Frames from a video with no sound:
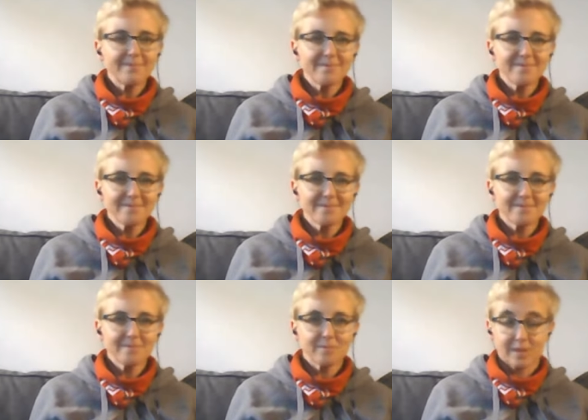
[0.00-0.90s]

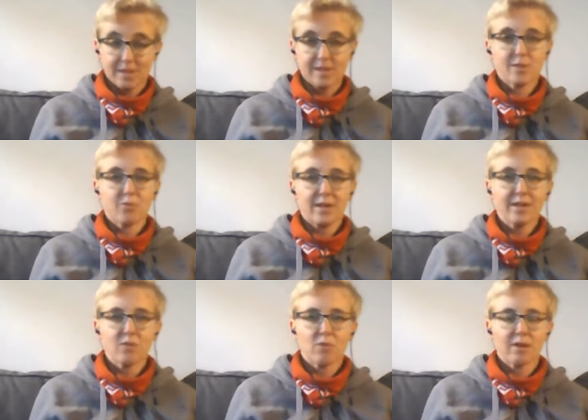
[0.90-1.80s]
Mm, this
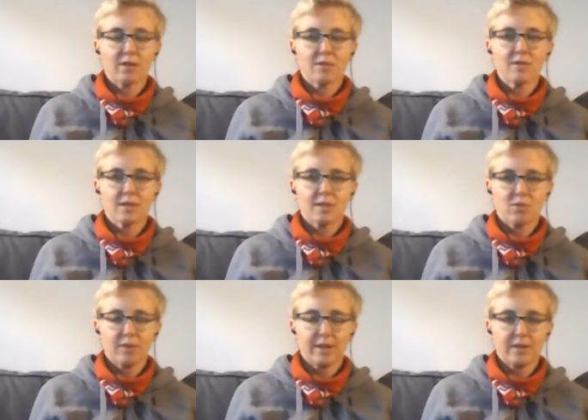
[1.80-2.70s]
week, we'll
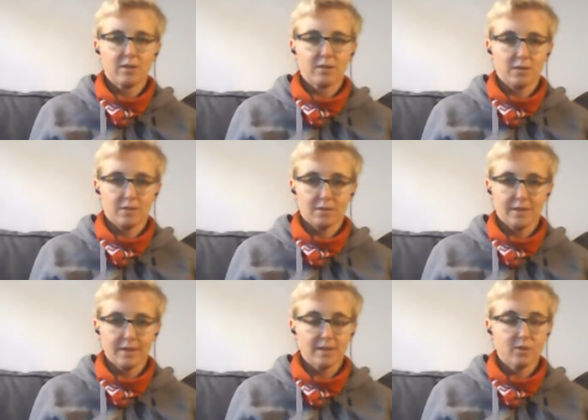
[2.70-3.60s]
concentrate on
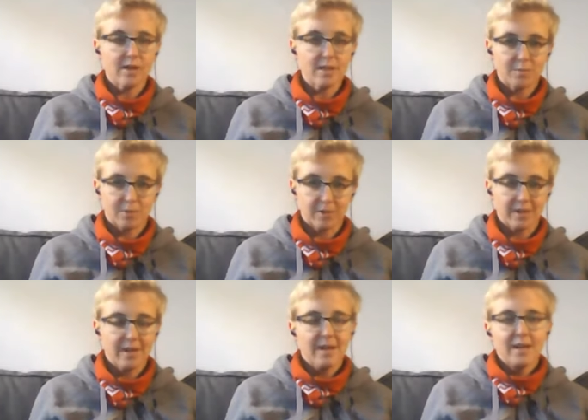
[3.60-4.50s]
the transport.
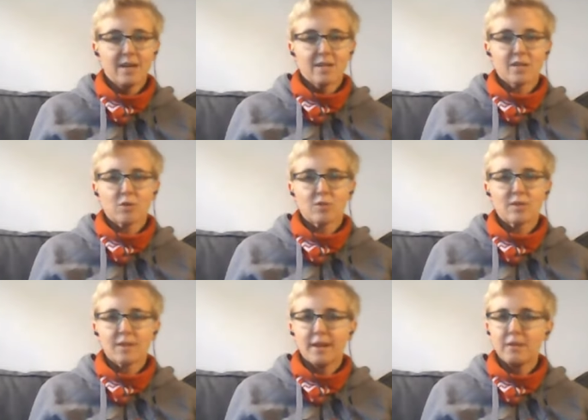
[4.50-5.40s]
So,
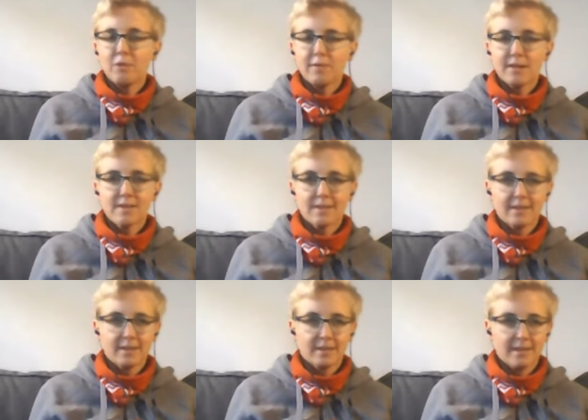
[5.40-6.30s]
stay with us
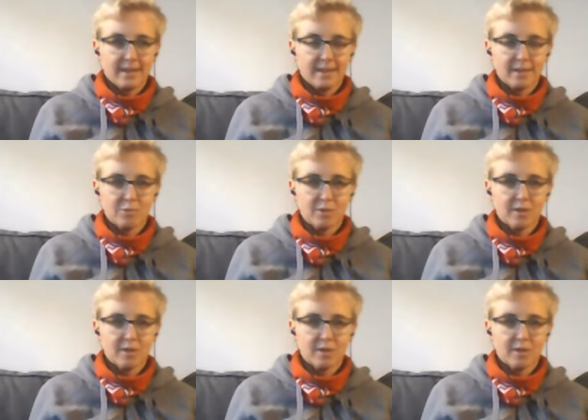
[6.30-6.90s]
until the end. We'll